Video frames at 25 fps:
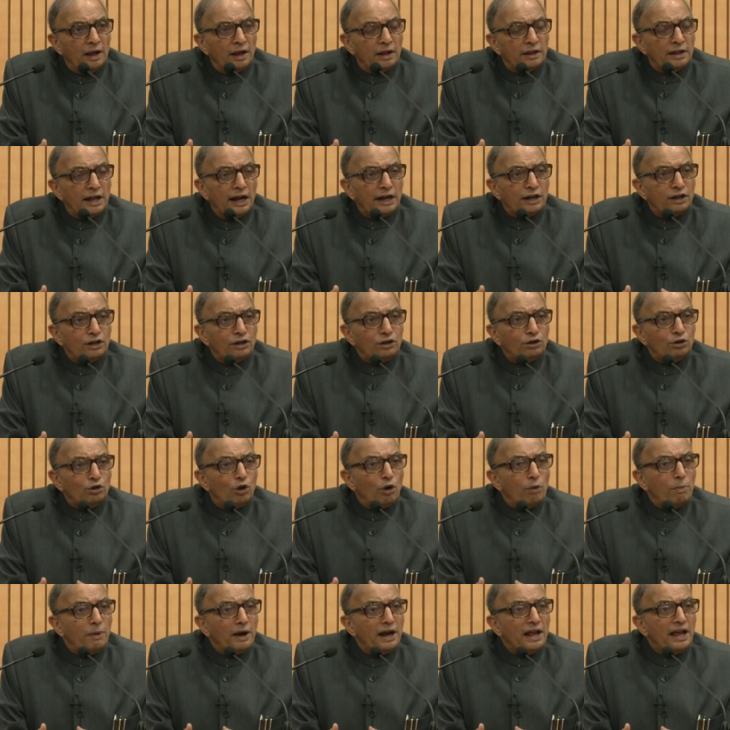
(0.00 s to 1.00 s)
that
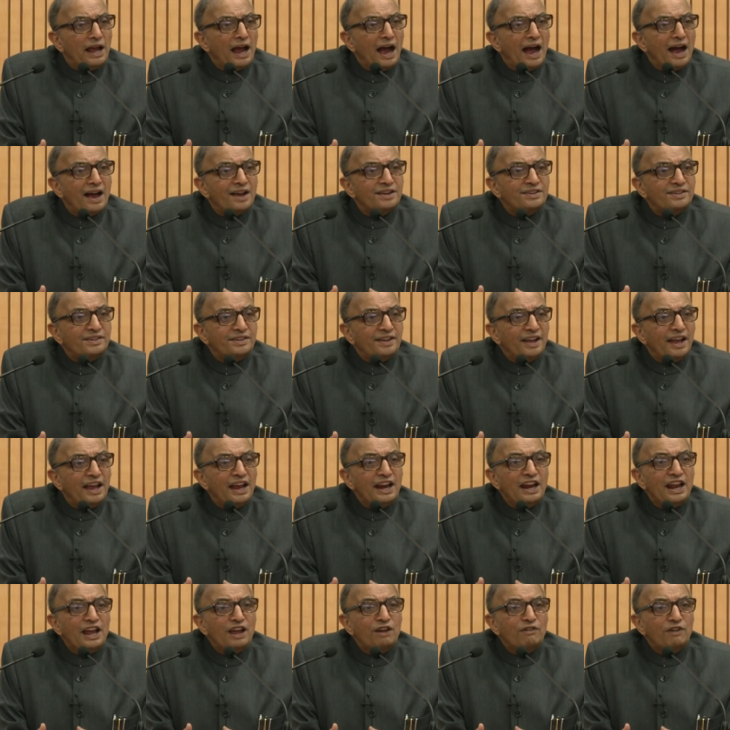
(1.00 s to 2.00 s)
nobody asked
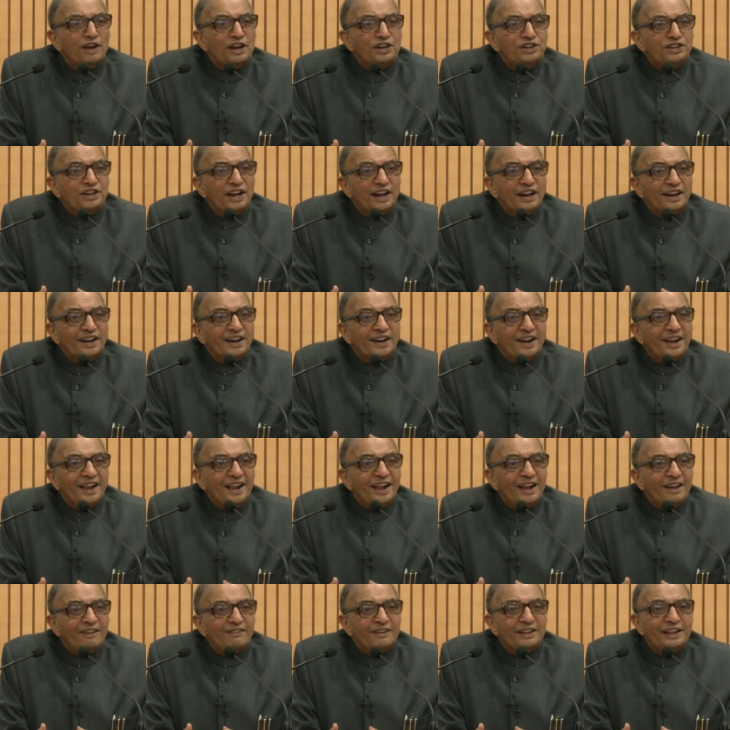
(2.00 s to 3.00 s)
any question
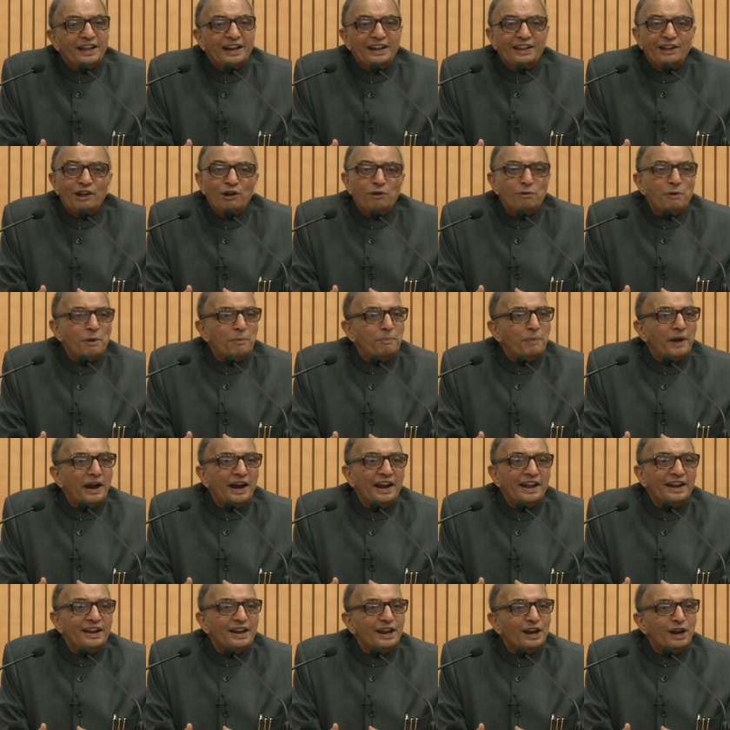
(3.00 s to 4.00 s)
whether they will be
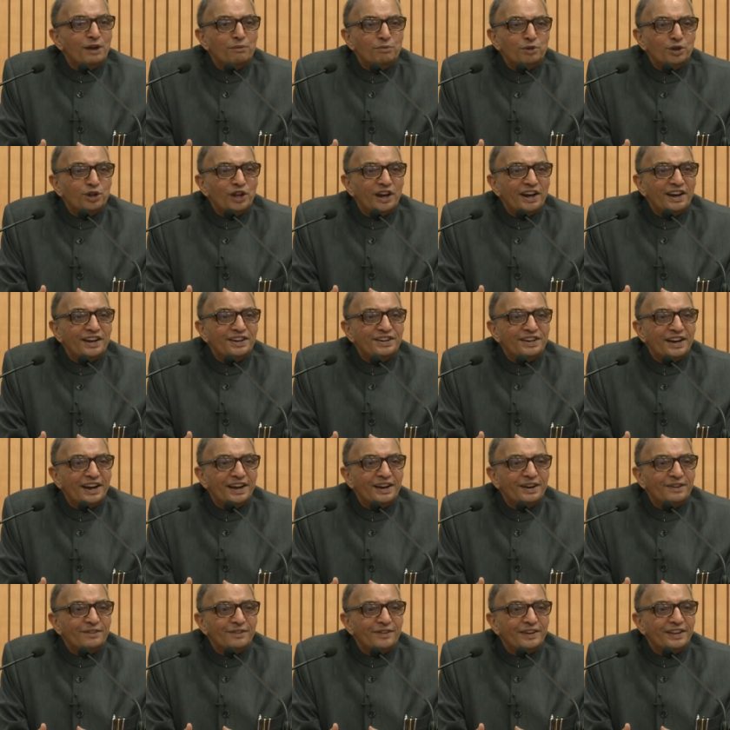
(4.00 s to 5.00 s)
paid any
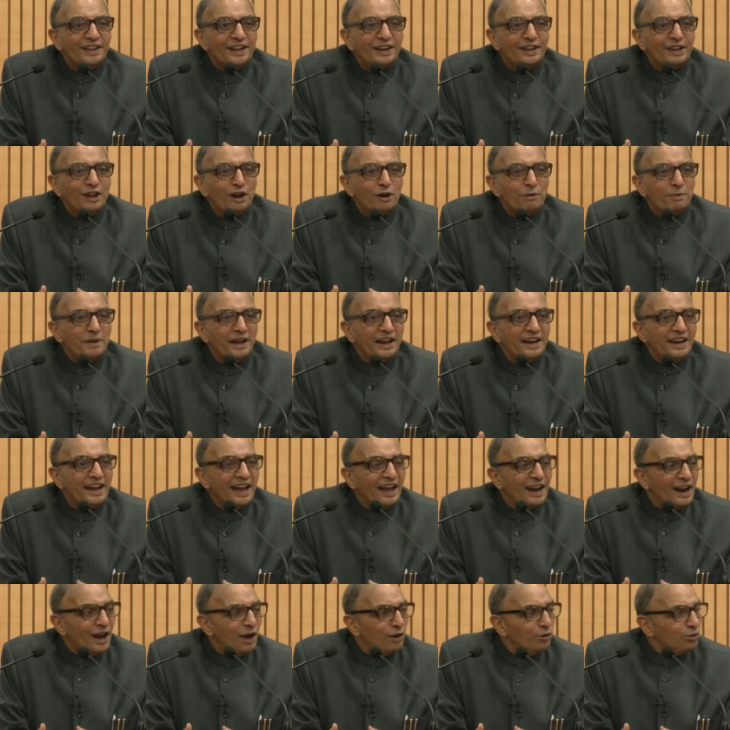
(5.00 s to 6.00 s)
remuneration, whether there will be any
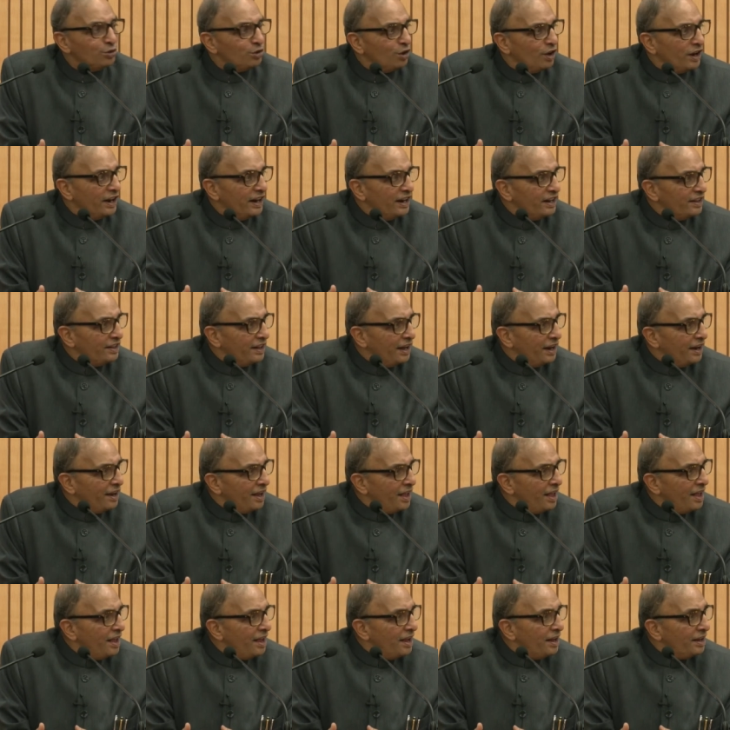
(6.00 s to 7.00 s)
allowance or
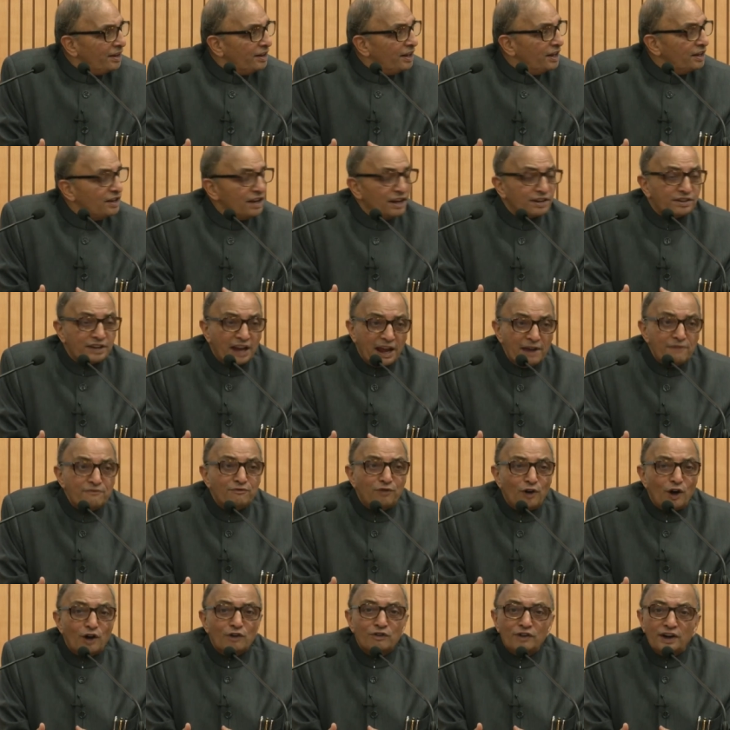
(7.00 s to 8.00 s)
anything. They just came
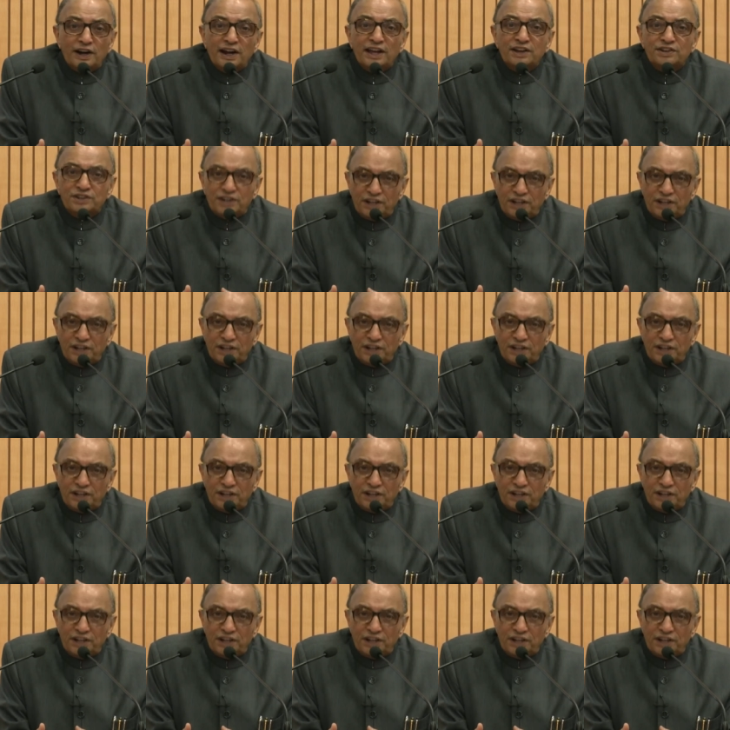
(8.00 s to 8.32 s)
forward as